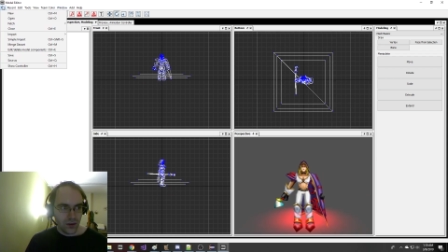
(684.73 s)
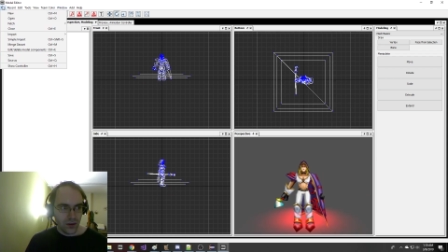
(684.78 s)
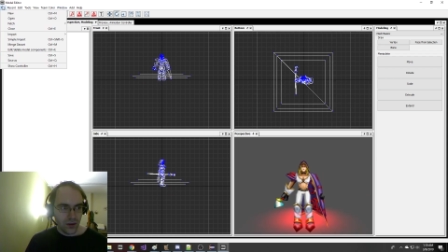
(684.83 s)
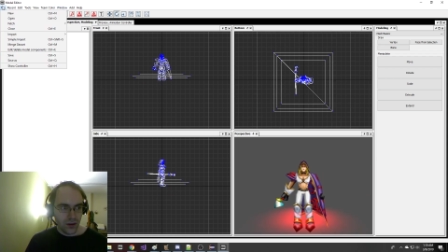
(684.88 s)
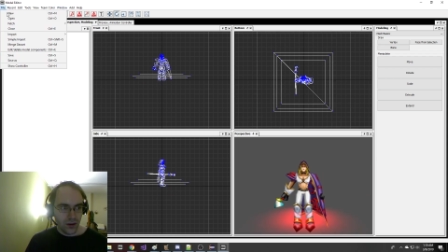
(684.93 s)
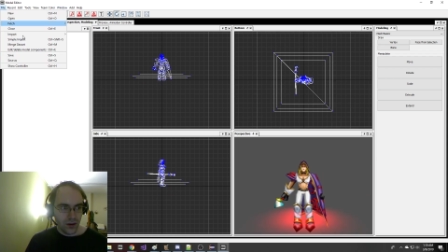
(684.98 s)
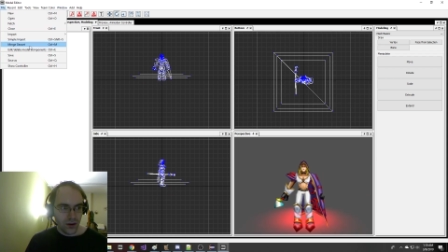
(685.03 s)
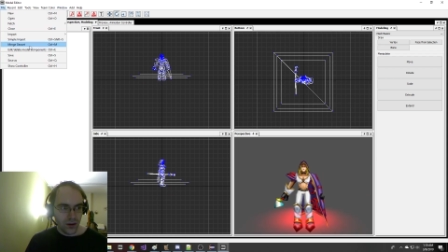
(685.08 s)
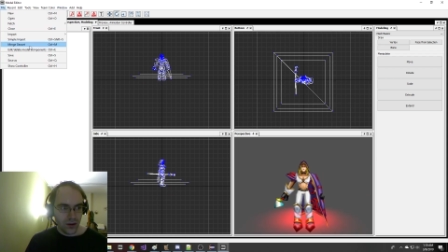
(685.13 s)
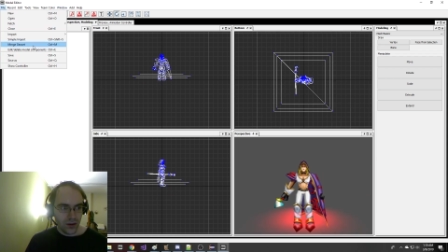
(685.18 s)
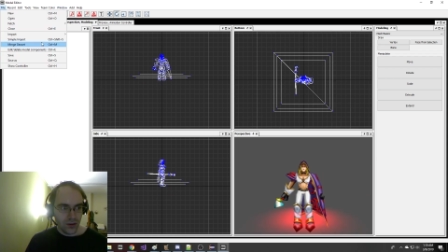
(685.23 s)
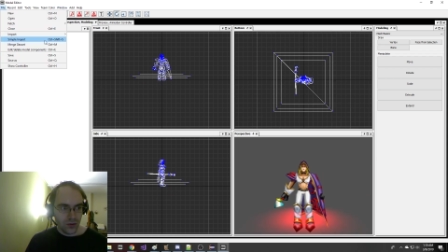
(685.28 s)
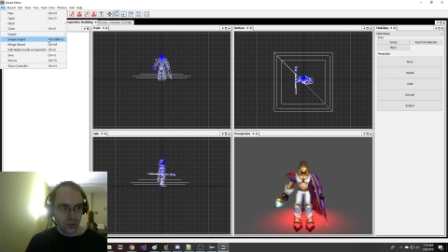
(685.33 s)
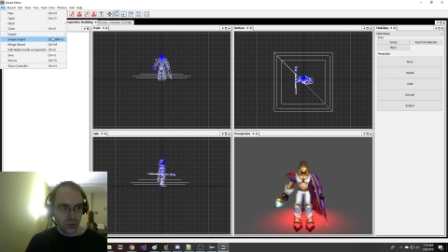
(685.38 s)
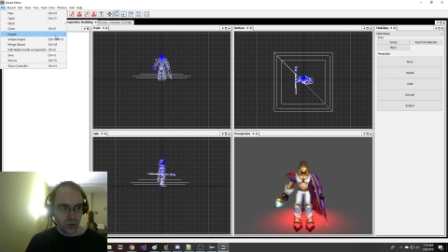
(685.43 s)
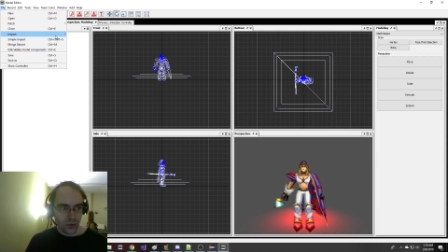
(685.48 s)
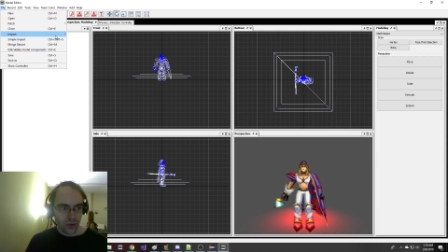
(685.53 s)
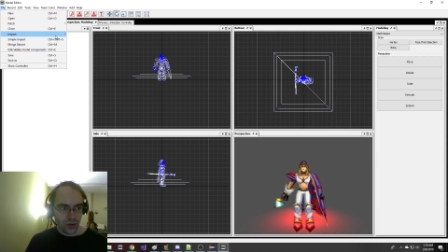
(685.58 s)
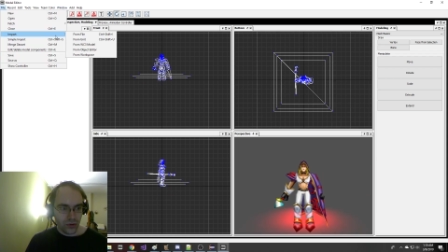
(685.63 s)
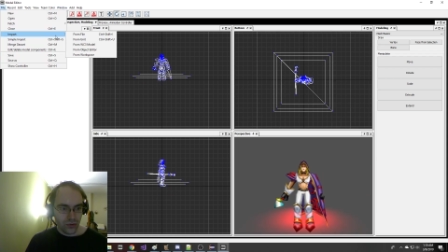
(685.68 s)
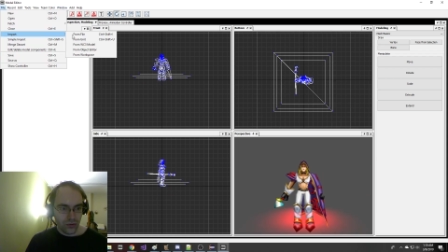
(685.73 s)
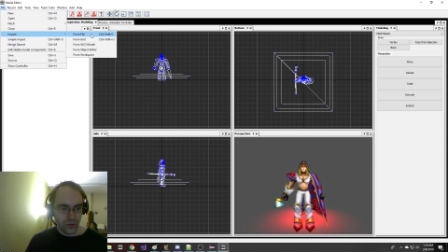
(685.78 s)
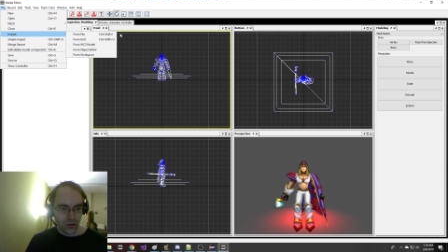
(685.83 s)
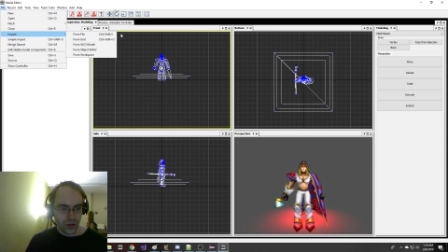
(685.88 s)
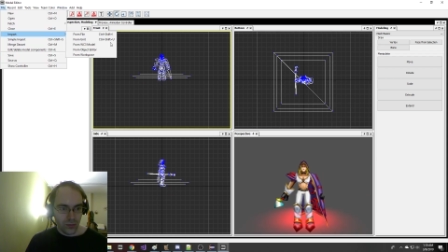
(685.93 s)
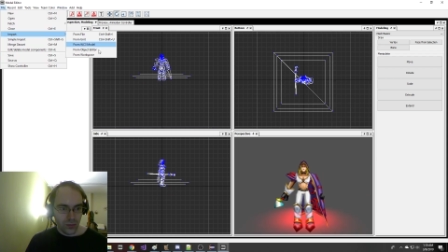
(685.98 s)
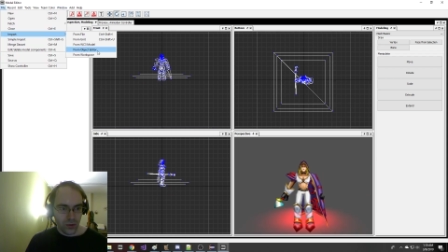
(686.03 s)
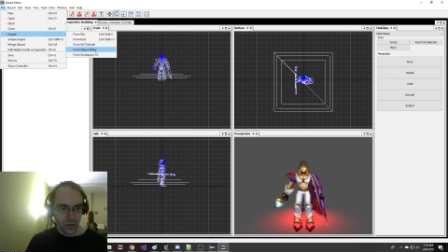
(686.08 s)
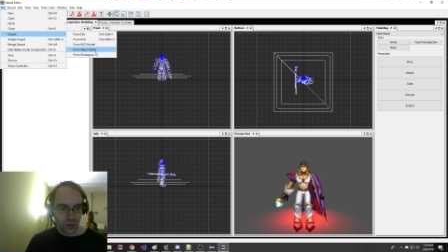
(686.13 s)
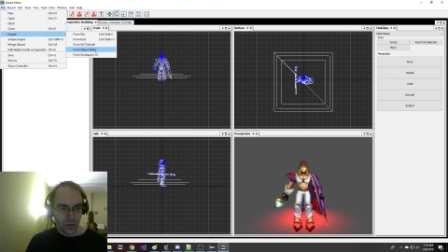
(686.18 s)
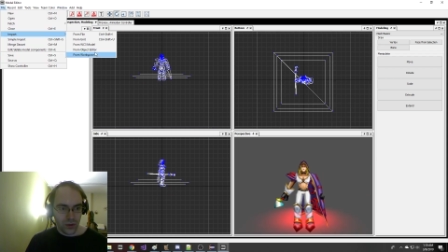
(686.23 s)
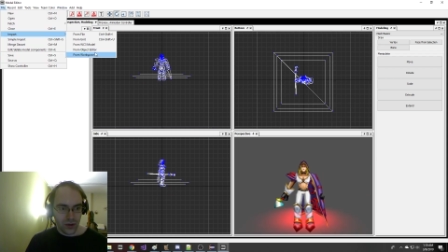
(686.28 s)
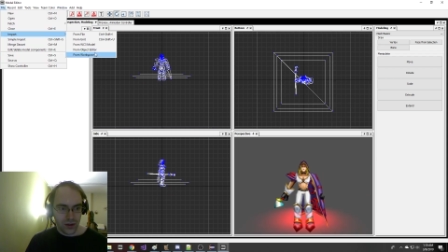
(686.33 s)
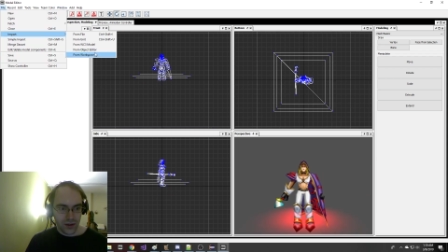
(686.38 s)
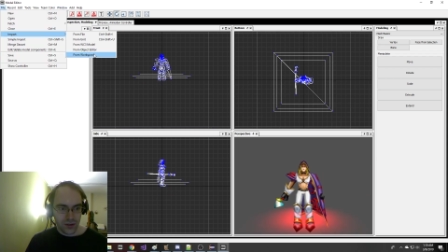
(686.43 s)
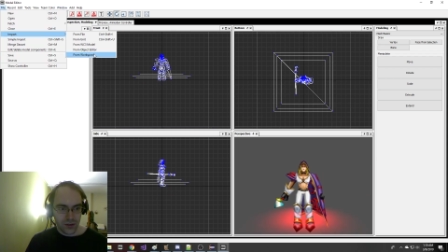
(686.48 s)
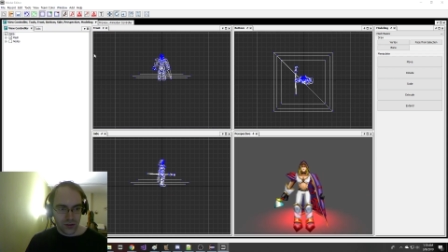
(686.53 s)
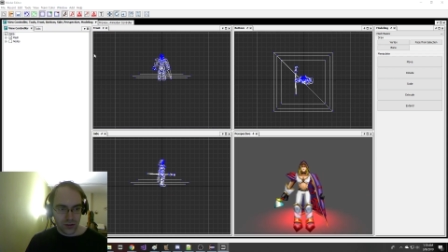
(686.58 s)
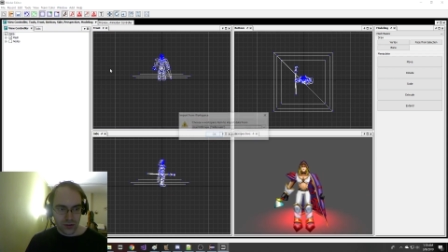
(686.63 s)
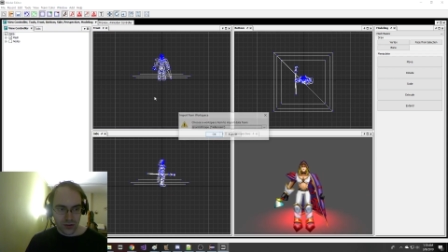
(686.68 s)
and I import from the
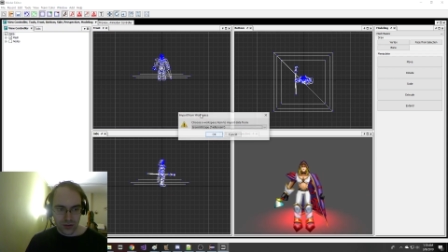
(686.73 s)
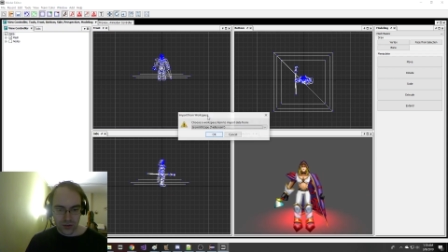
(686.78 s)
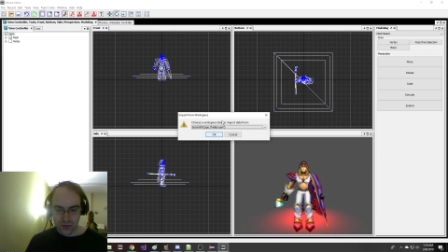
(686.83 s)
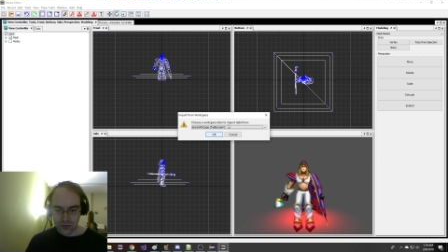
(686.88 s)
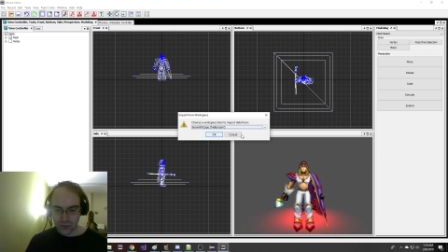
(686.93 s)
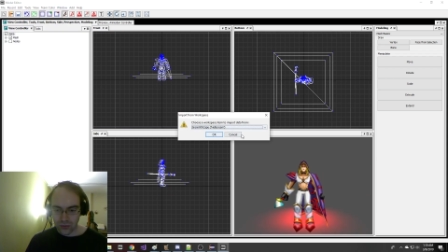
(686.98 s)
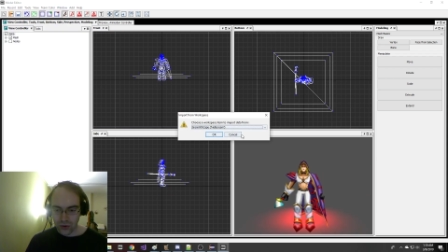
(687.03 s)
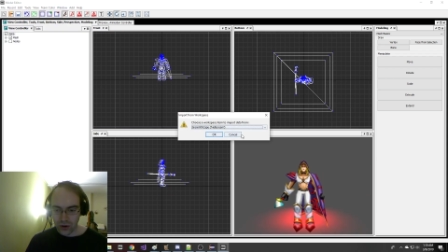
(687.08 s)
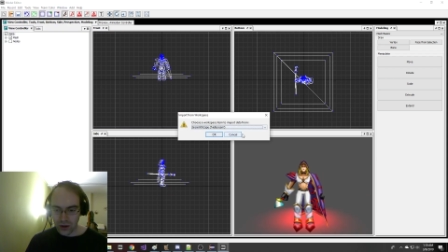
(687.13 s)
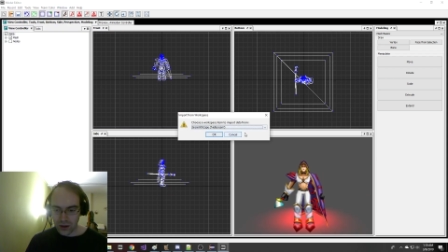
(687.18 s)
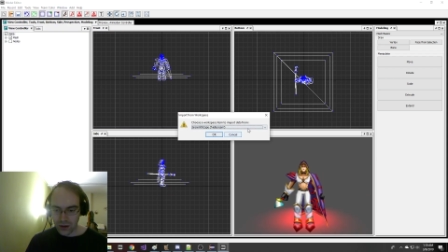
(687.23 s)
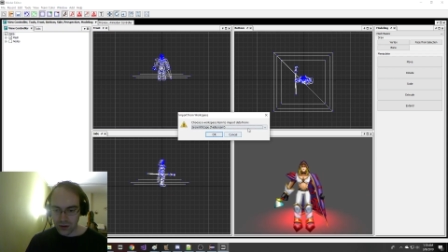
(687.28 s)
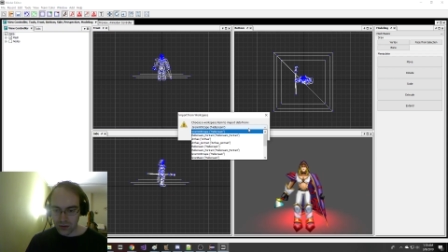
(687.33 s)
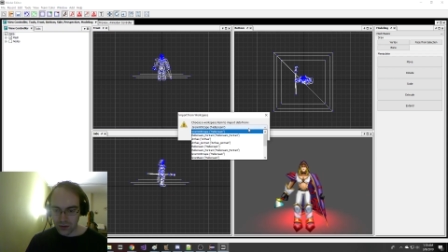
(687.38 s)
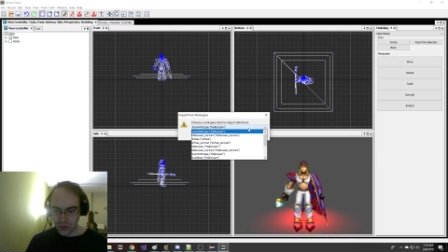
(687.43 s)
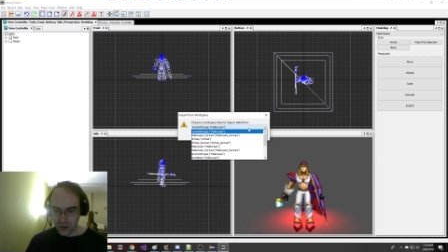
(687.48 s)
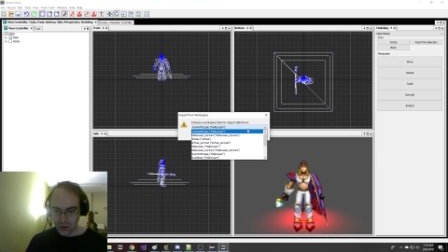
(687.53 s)
wings, right?